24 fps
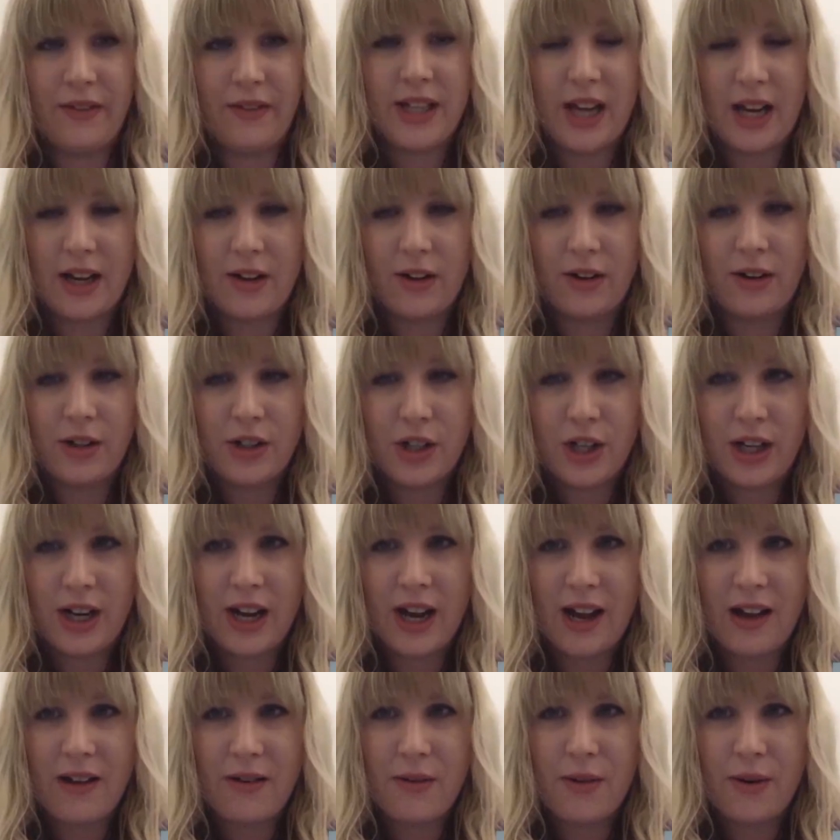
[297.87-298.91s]
technology
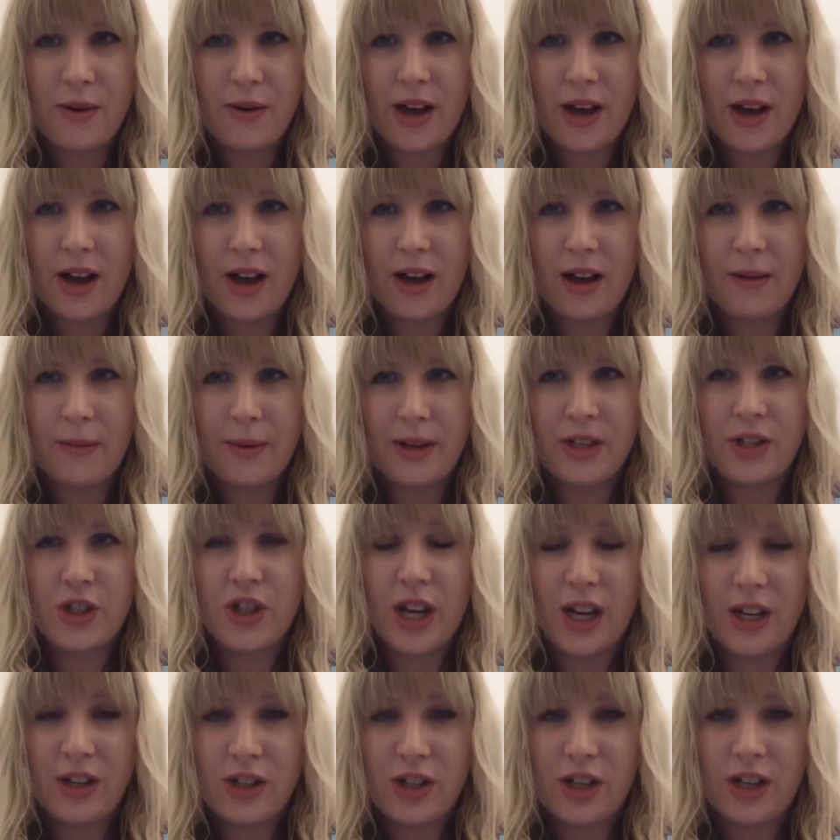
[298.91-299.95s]
now is
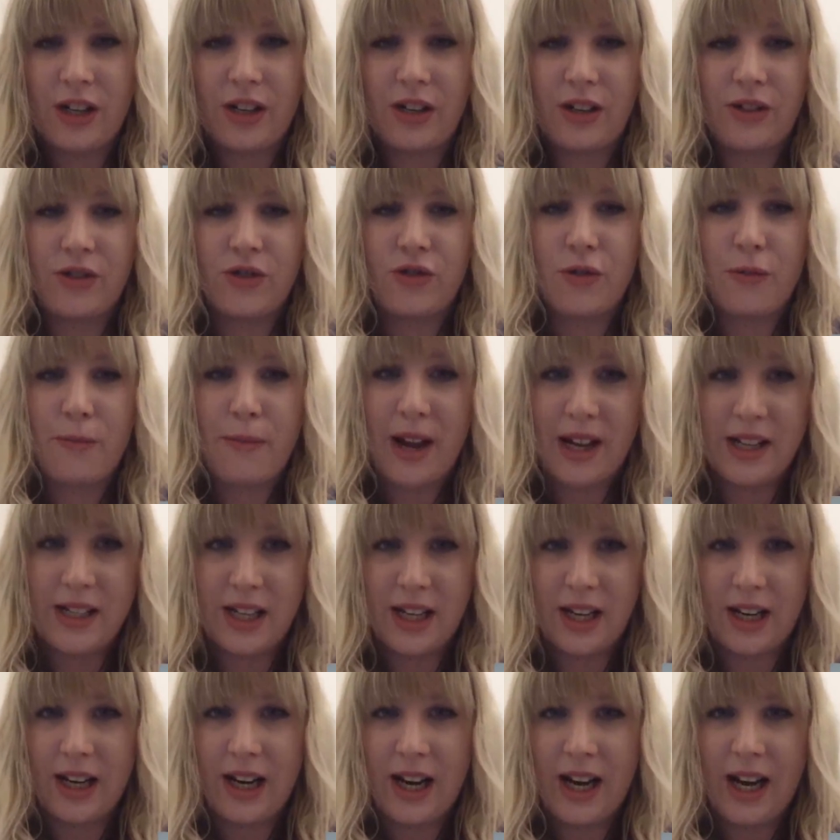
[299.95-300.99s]
changing
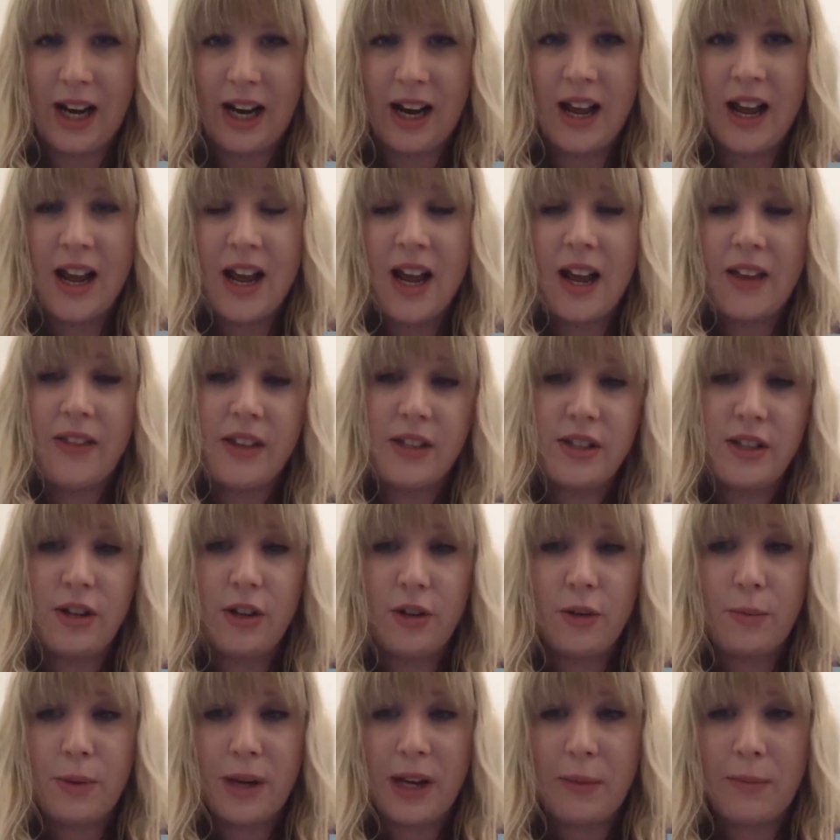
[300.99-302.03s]
dramatically. And there's a
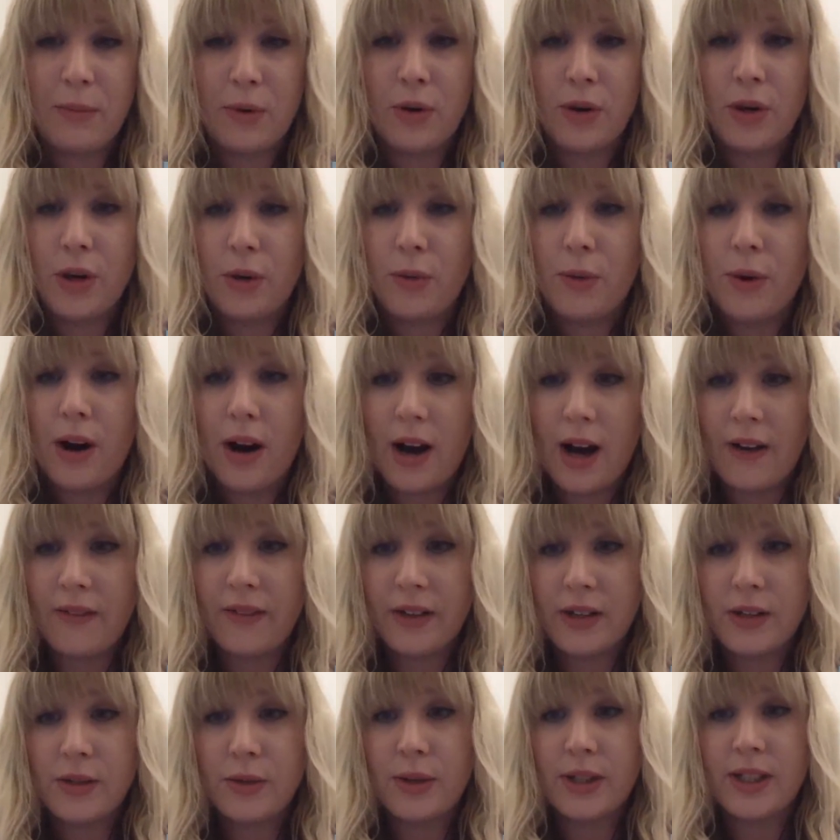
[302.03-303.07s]
lot of people who are
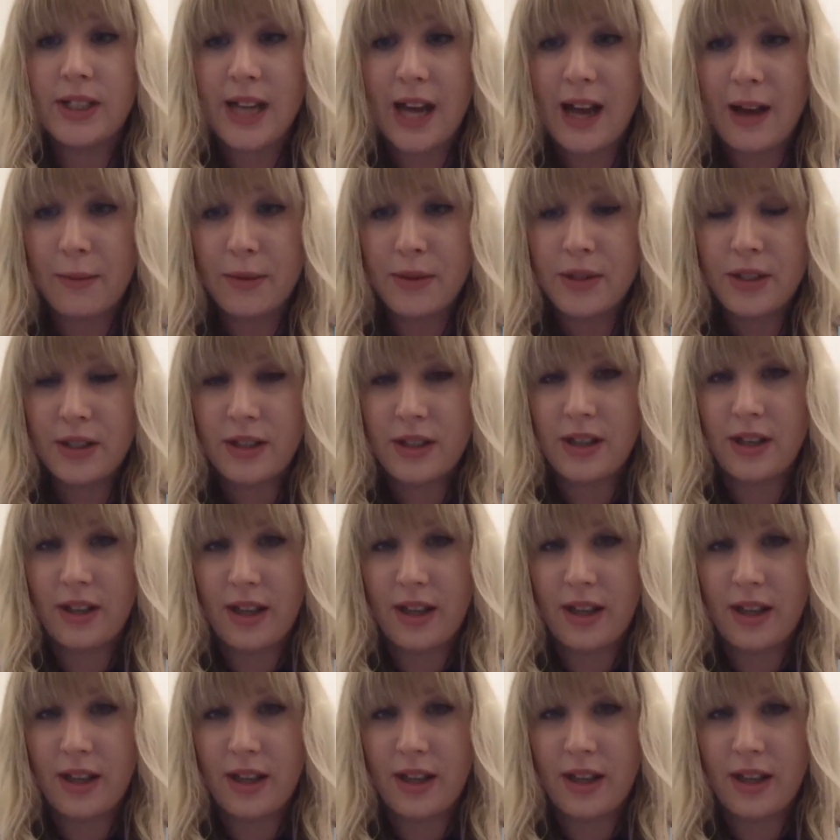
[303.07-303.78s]
having to adapt to